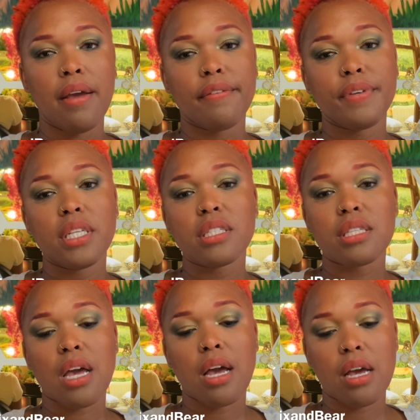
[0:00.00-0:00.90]
Phoenix
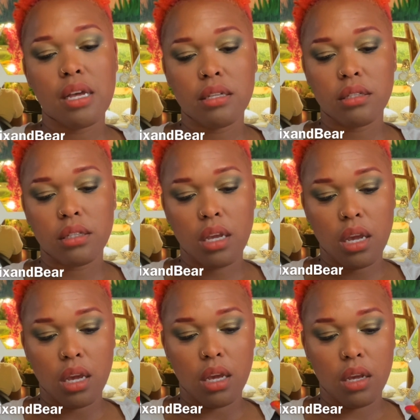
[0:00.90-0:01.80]
has
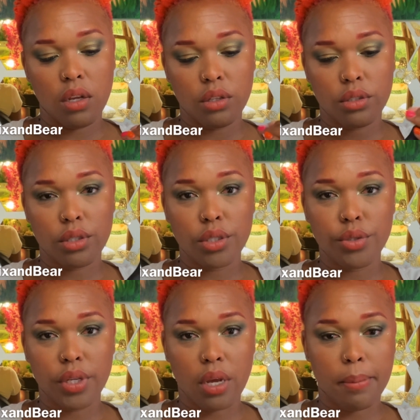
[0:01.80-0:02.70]
a
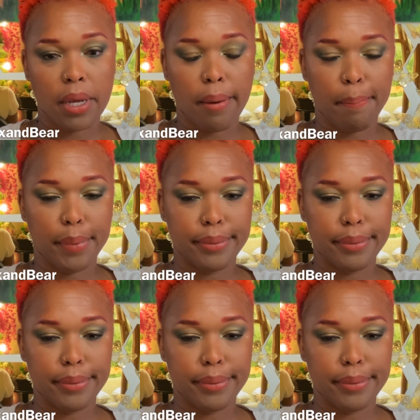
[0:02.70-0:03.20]
surgery coming up.